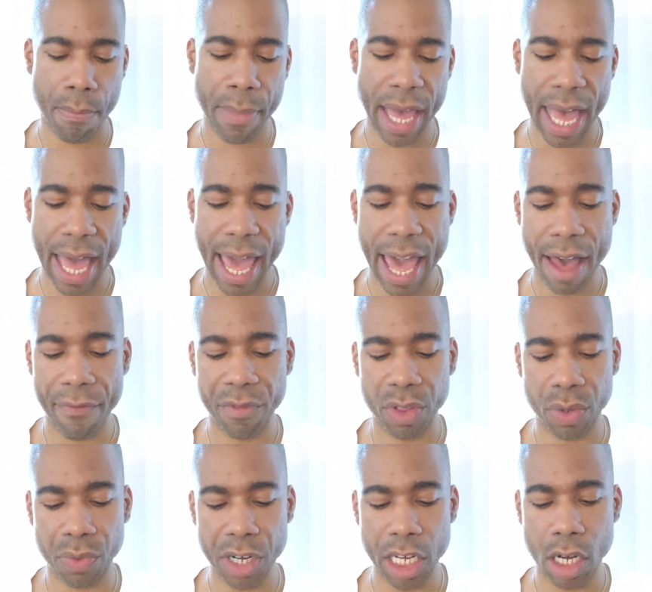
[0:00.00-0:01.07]
May I
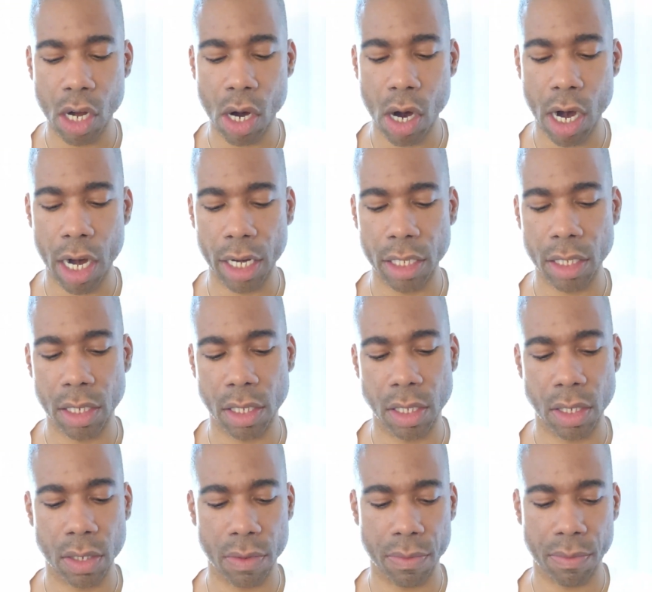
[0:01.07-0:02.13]
have three
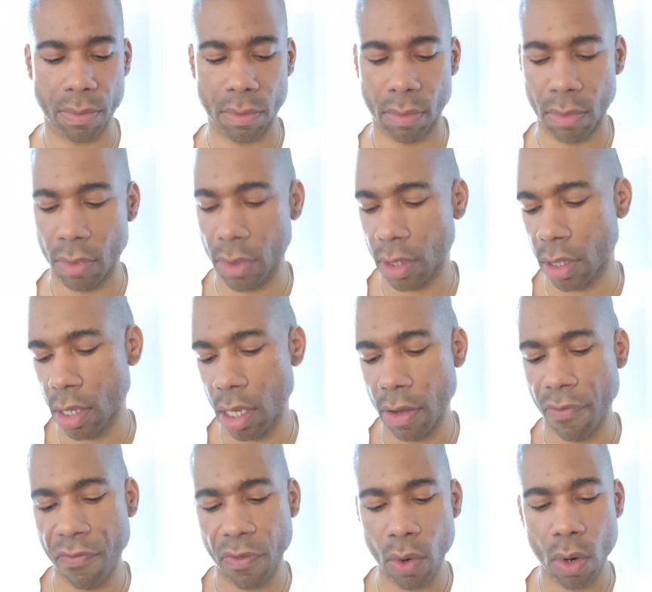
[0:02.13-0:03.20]
cards
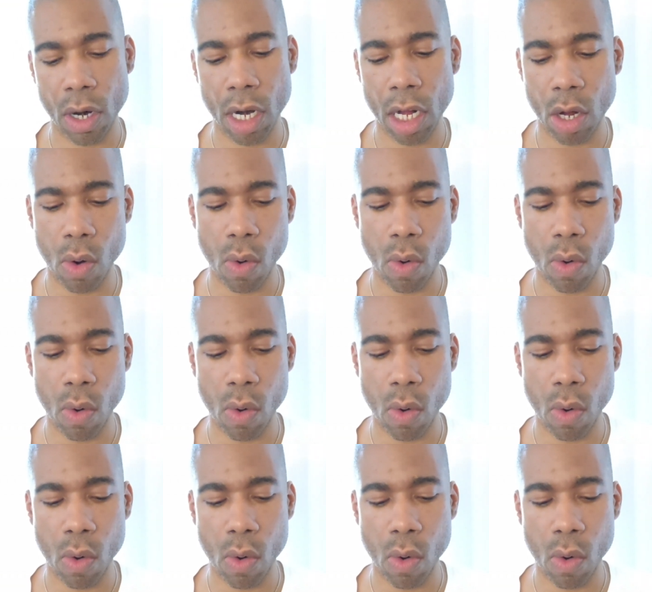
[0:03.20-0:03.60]
for